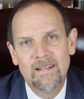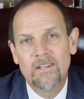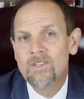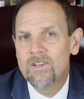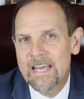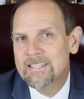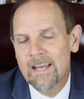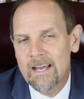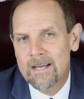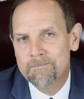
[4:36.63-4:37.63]
Until next
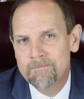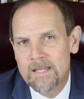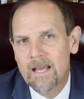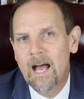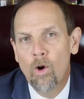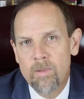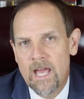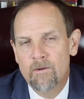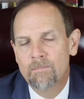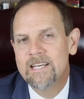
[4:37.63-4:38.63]
time, I hope you
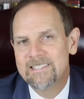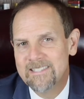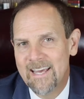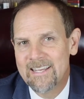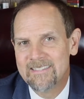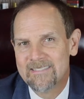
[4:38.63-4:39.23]
have a blessed day.